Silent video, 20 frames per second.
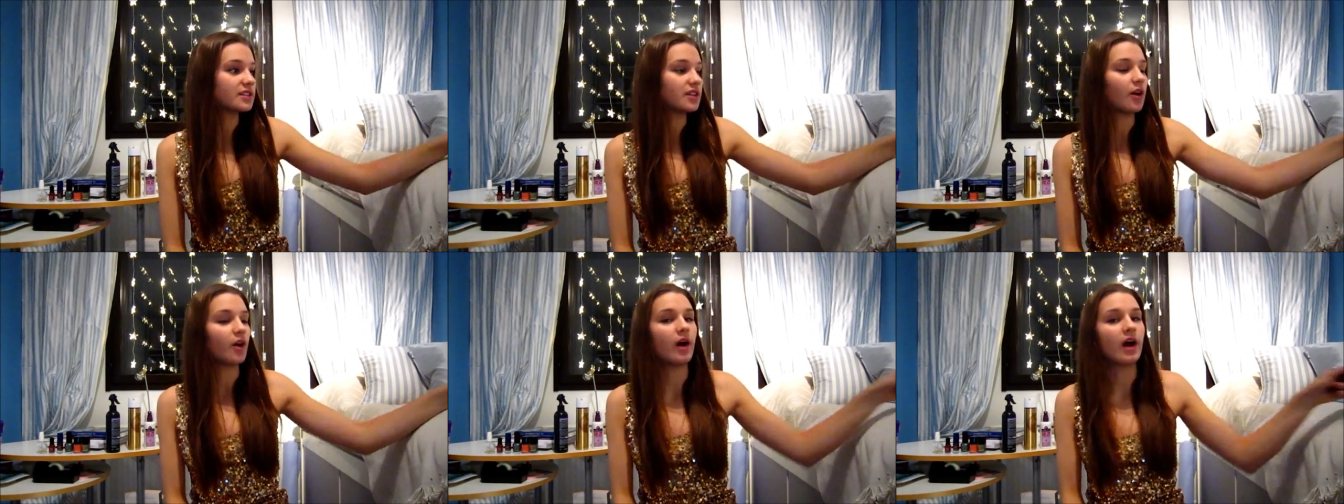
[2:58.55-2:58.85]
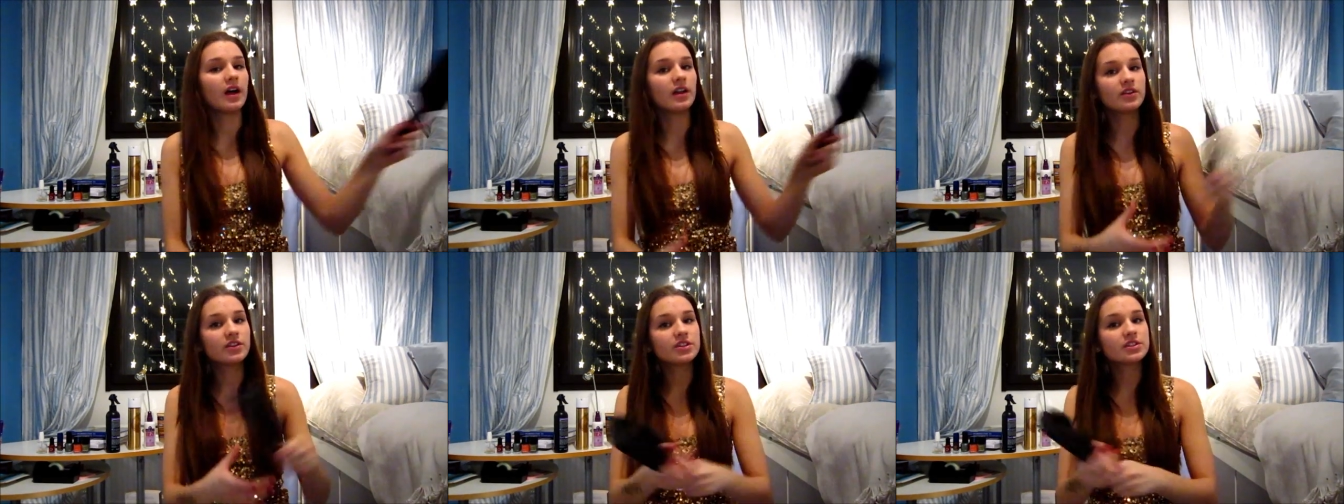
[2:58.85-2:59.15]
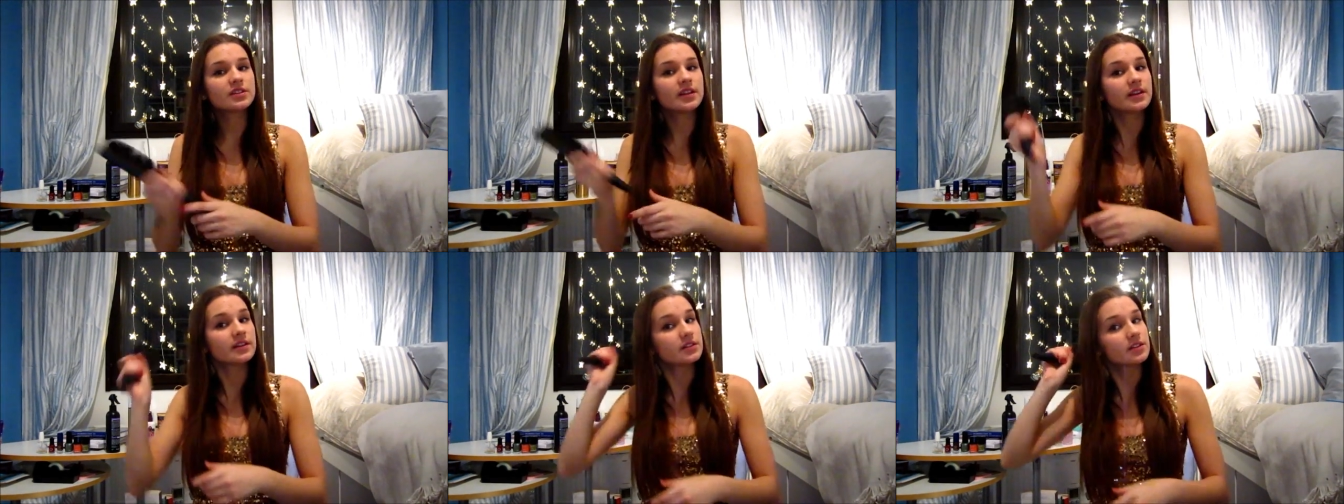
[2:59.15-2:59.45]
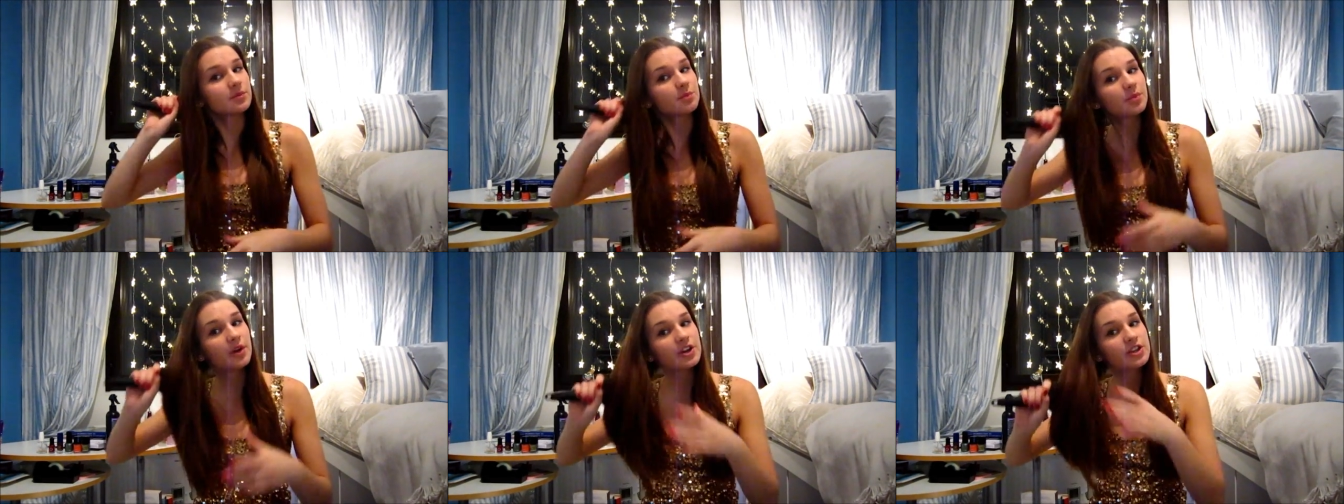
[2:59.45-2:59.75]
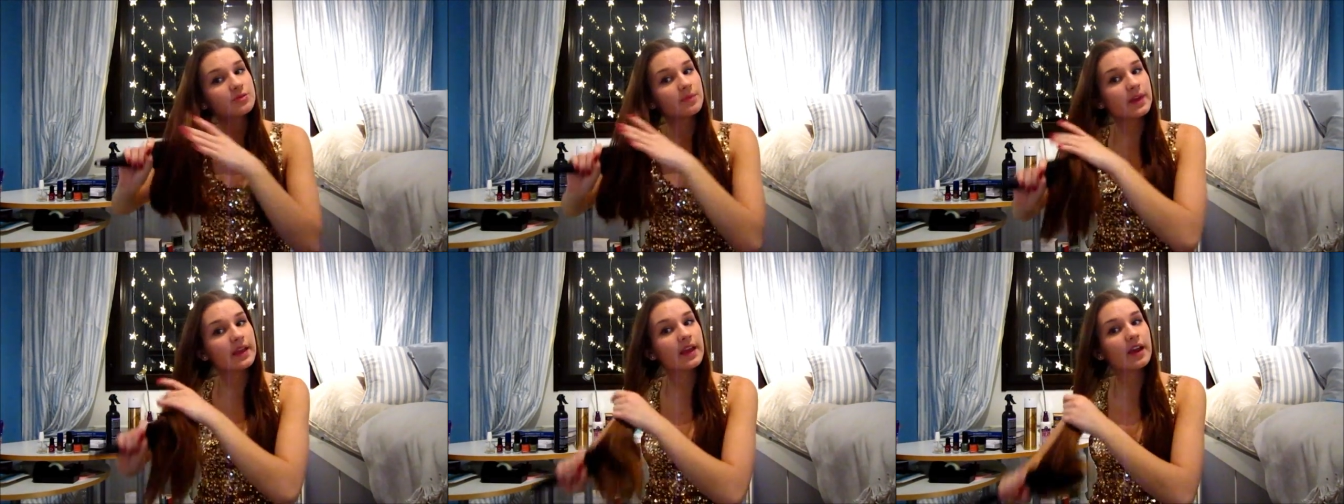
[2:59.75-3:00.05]
So I'll just like to
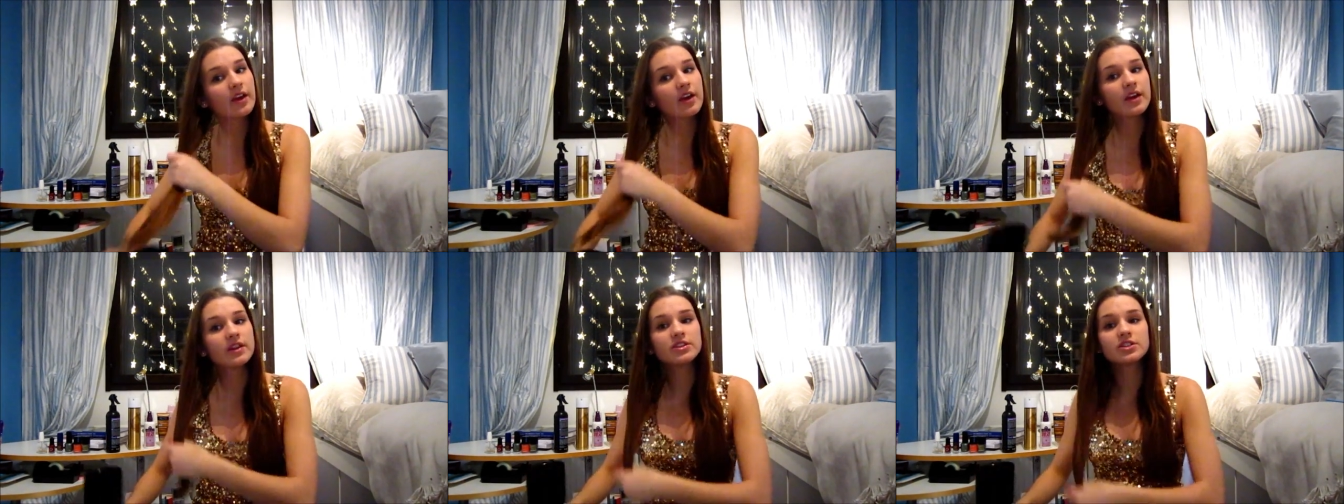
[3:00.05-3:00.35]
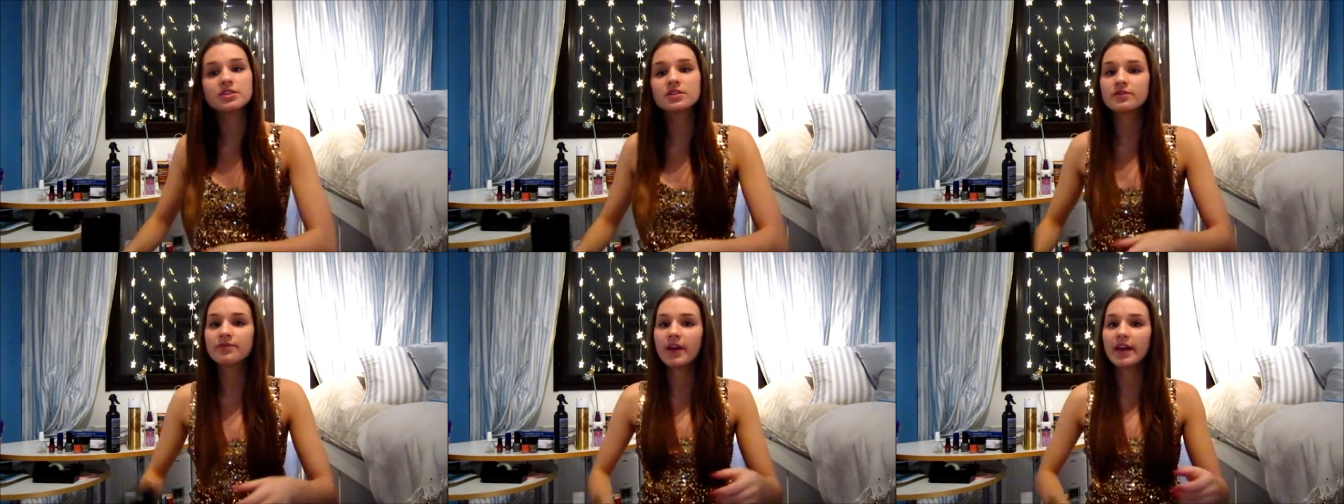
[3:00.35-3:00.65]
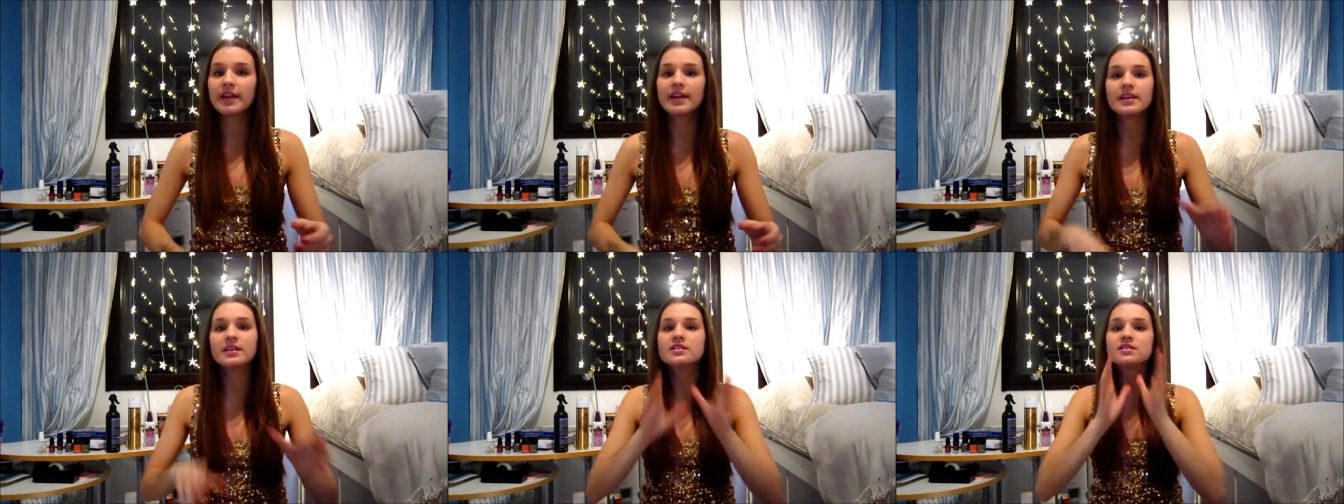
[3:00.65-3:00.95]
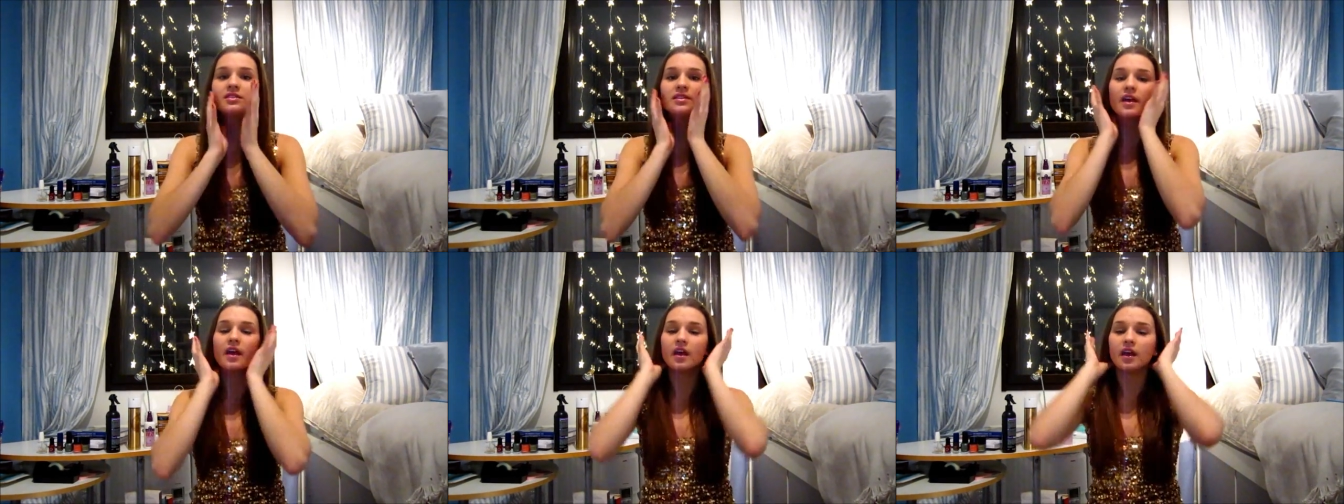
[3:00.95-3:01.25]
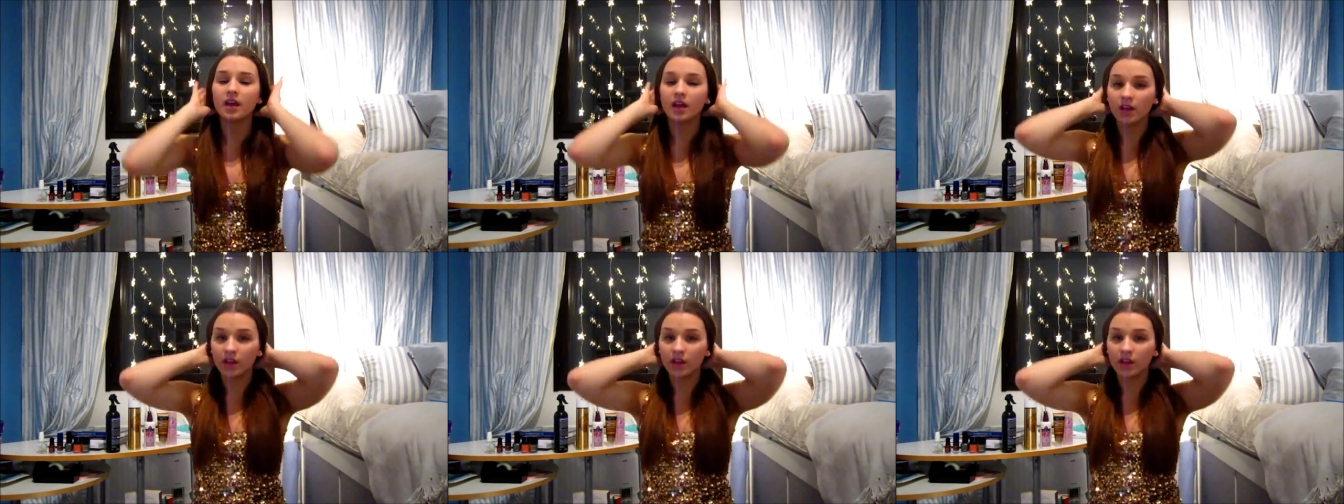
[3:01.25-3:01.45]
brush my hair and just divide it into